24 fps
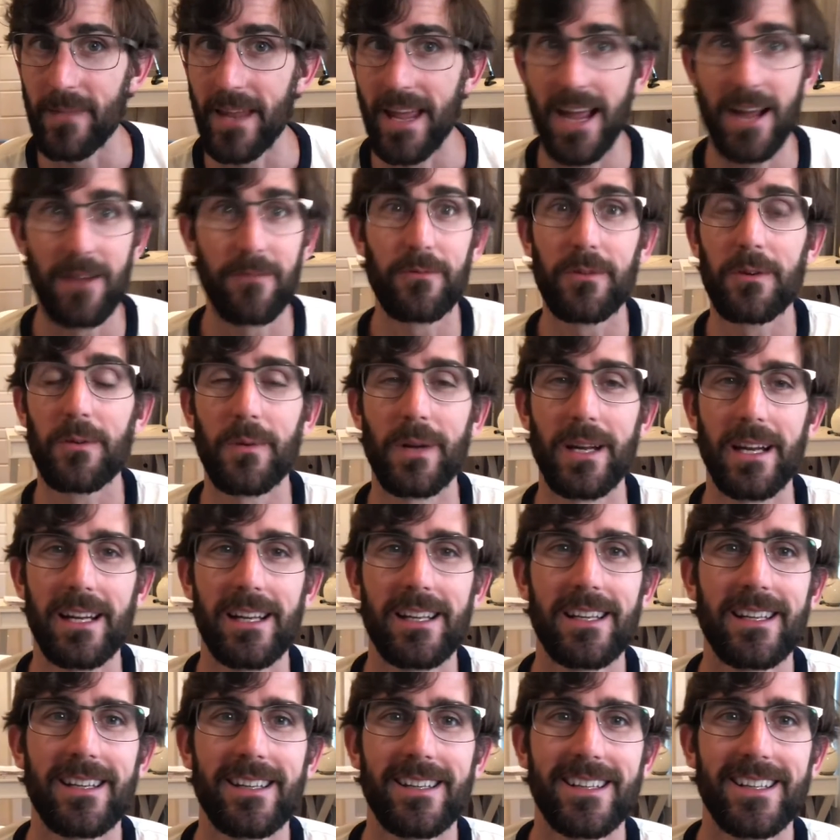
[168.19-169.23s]
every
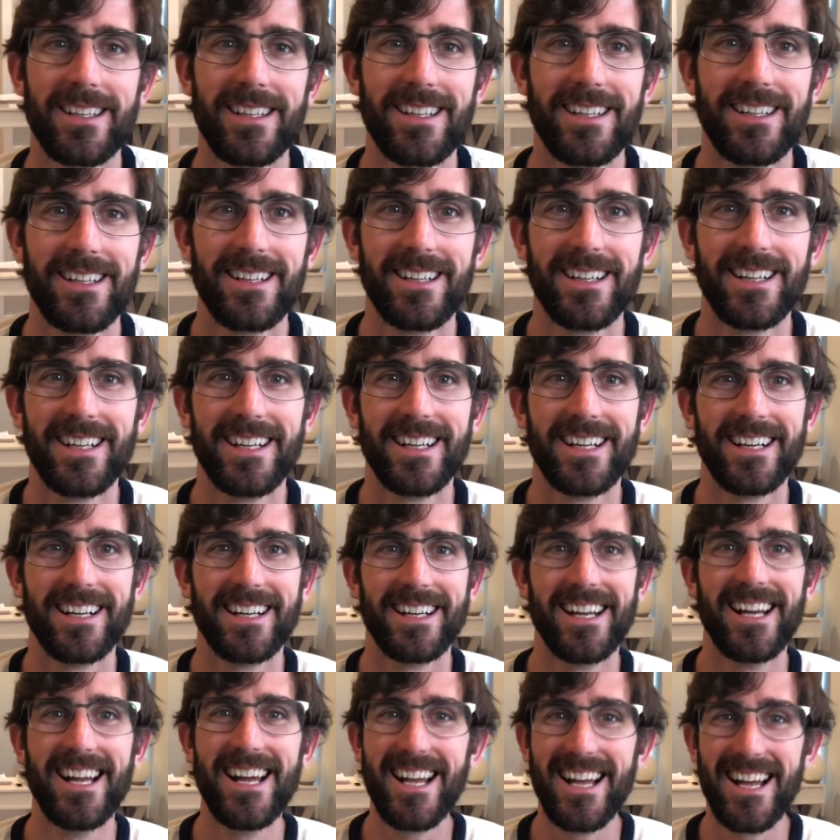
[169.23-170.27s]
week
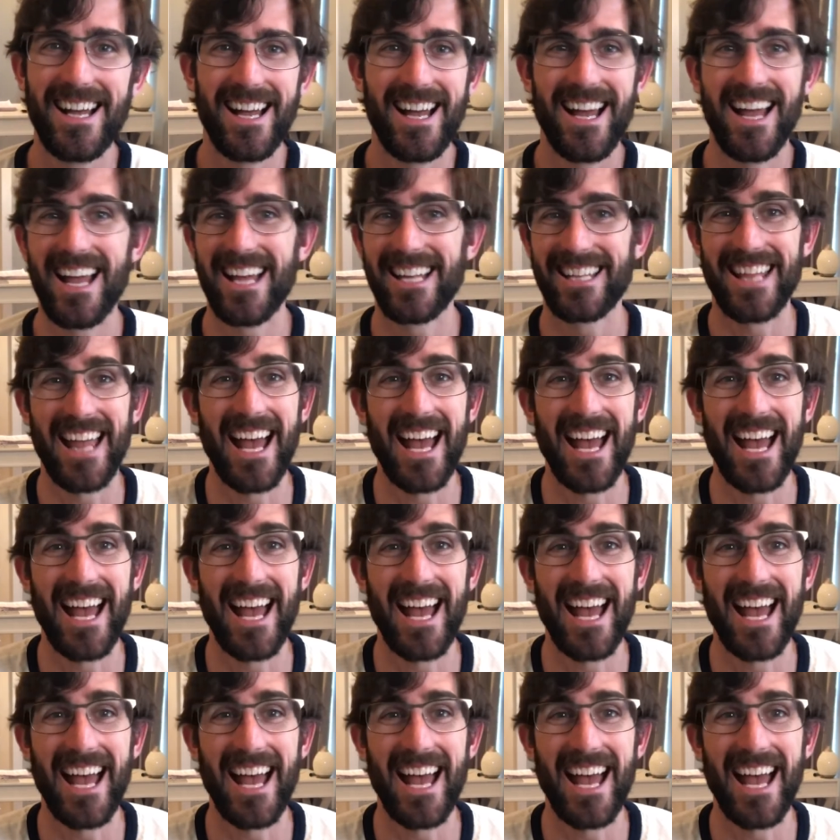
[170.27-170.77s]
and